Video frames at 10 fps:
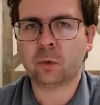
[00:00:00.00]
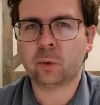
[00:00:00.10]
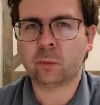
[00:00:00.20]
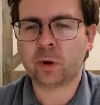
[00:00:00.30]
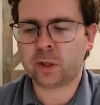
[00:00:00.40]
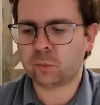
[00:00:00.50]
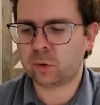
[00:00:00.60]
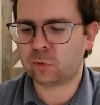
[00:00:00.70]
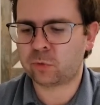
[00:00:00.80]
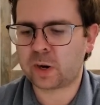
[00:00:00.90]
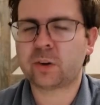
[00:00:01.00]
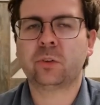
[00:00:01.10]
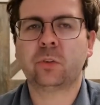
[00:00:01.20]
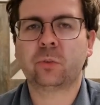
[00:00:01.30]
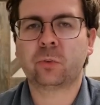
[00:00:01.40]
We want to get rid of
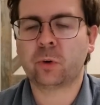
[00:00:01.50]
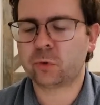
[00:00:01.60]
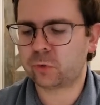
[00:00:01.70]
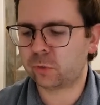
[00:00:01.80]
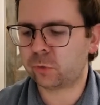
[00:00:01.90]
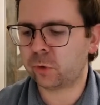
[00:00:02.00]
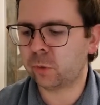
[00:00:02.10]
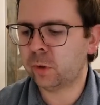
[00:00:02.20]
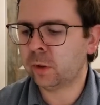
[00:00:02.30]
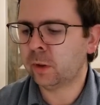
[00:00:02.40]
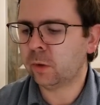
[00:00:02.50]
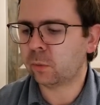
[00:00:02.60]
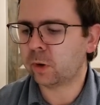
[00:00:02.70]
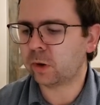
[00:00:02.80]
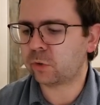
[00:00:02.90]
fractions first, and so
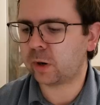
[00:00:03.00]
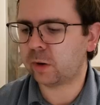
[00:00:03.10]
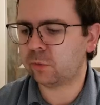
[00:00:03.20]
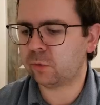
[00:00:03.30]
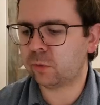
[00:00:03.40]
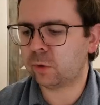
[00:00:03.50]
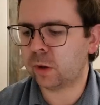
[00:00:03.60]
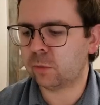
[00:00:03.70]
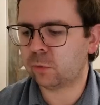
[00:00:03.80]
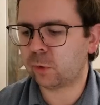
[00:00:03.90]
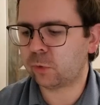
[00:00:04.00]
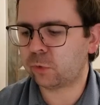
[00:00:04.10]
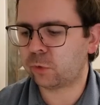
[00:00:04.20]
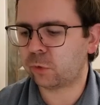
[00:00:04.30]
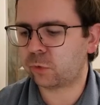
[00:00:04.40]
we're going to
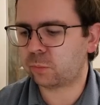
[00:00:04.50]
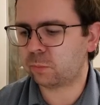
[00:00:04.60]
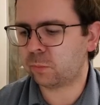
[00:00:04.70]
first just